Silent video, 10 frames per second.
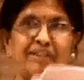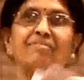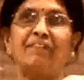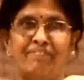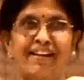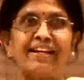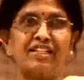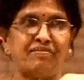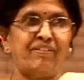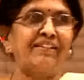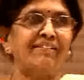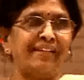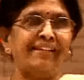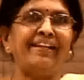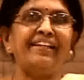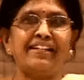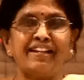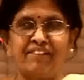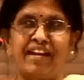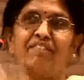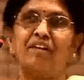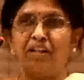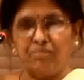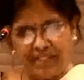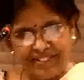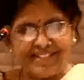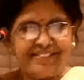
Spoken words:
whereas in India we have business